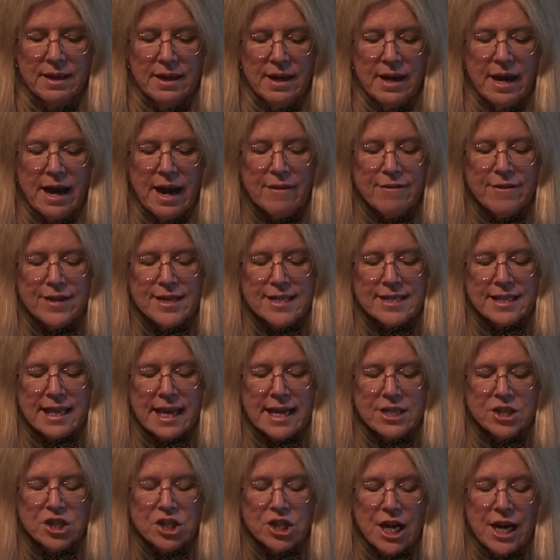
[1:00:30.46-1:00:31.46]
Every
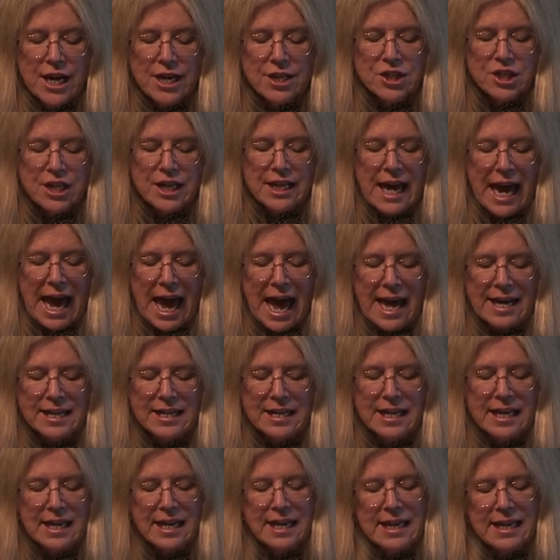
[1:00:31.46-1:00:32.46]
slight change can add
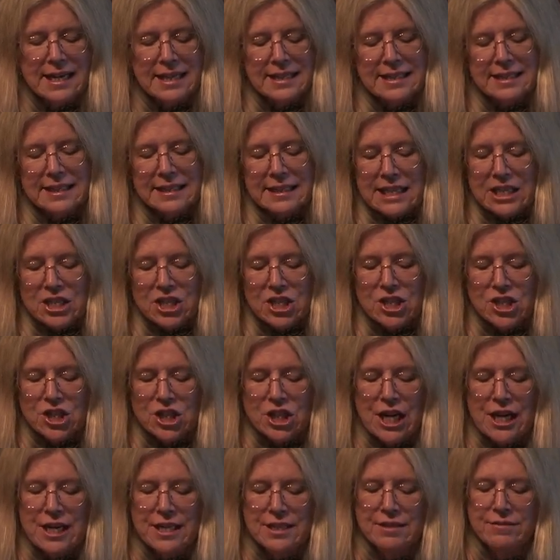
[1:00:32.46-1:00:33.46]
delicious
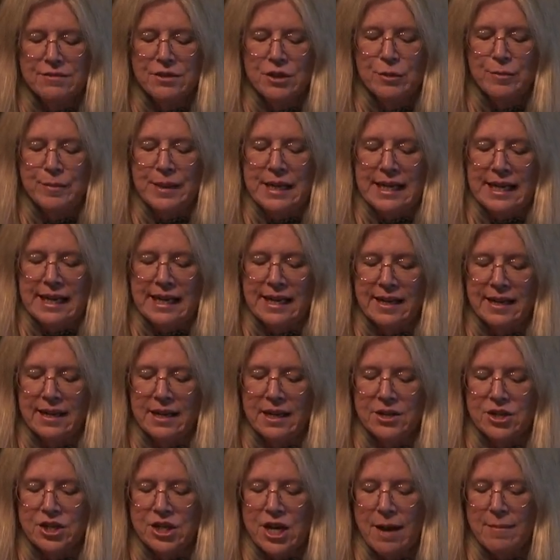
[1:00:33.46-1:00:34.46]
shades of new meaning,
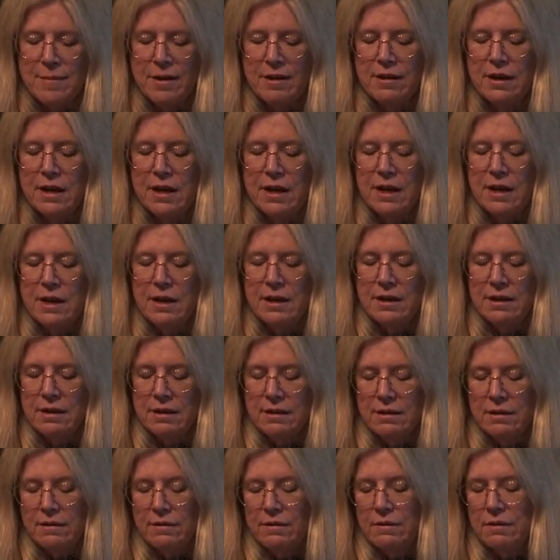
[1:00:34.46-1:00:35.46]
as Shama
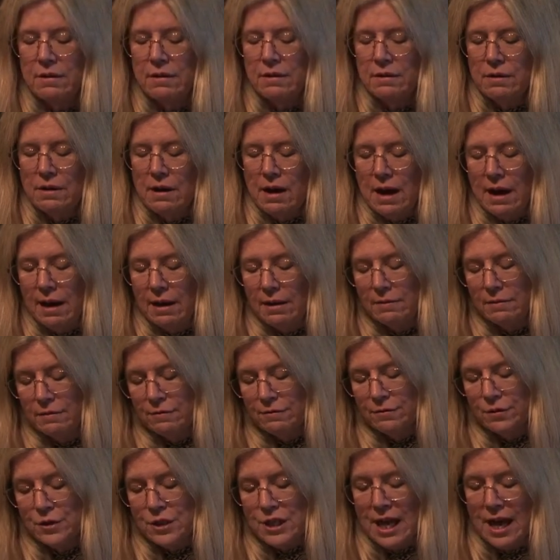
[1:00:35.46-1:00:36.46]
uh,
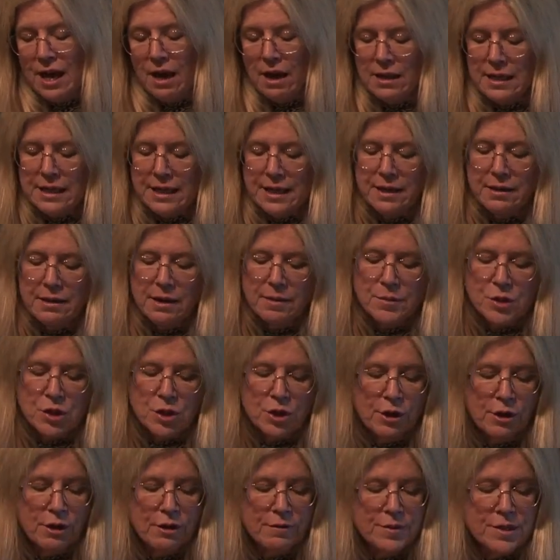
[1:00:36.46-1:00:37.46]
Futahali
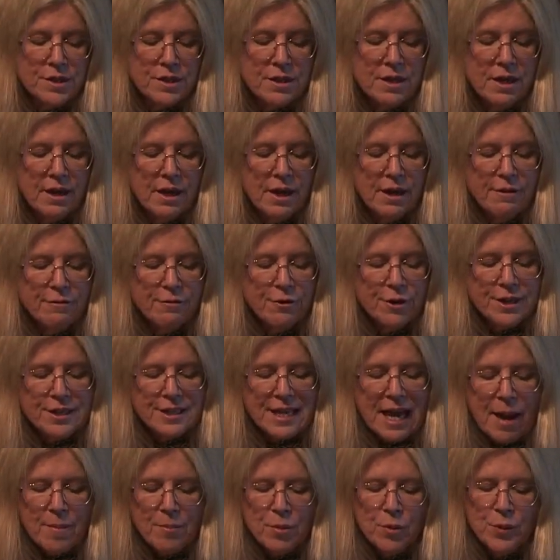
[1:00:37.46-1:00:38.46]
observes. For
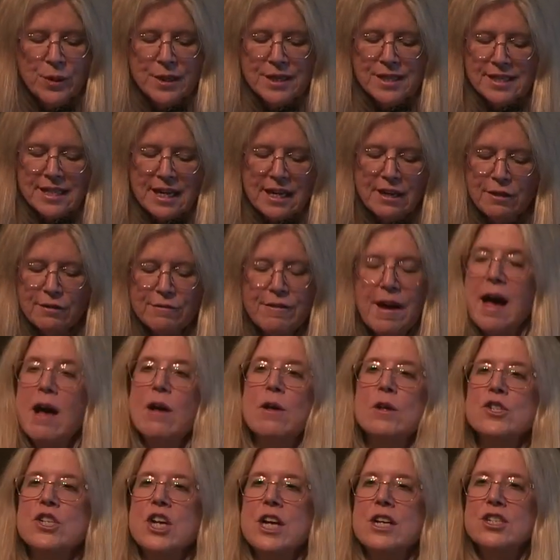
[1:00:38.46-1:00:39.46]
example, when a single vowel
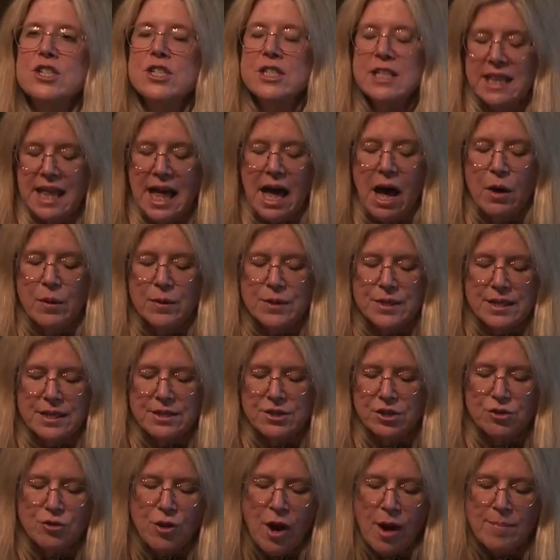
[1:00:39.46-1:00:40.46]
changes clouds into
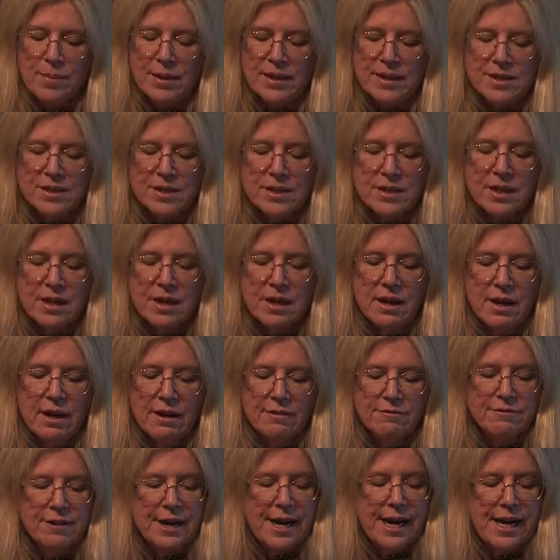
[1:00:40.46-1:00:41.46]
droplets
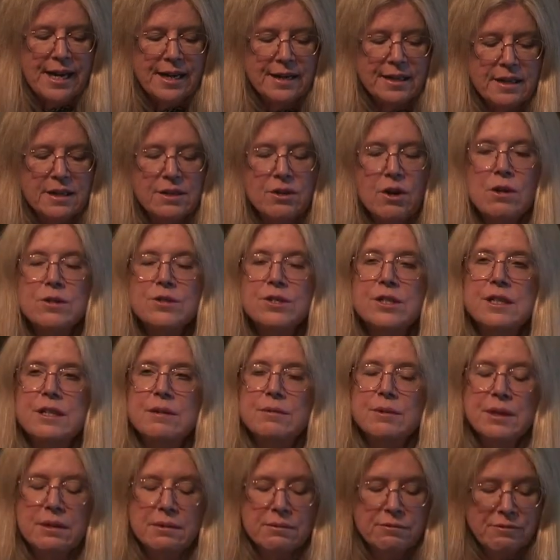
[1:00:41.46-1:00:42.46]
of rain in alternate
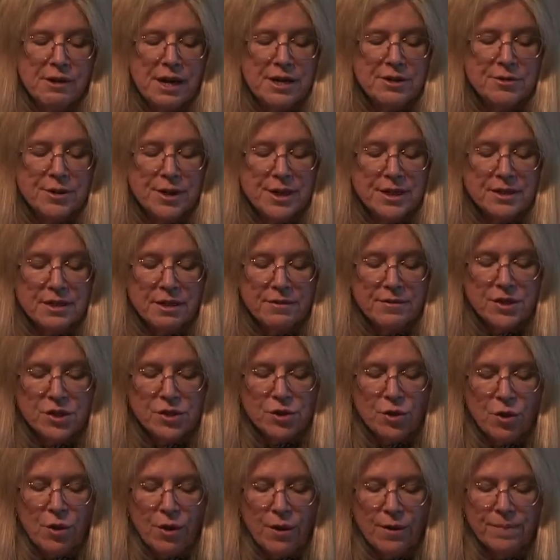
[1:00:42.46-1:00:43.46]
re renderings of a
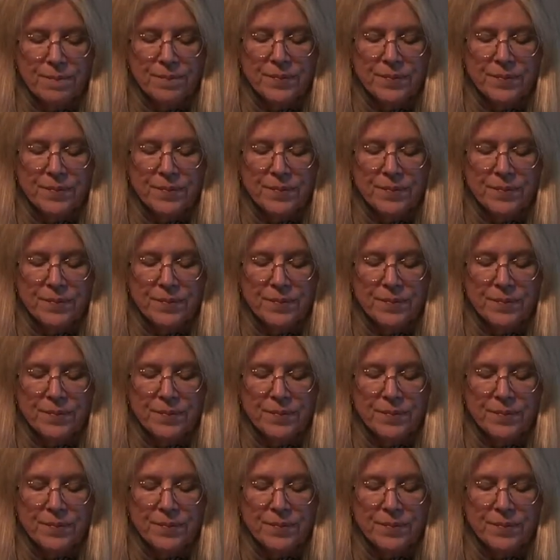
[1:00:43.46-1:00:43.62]
song.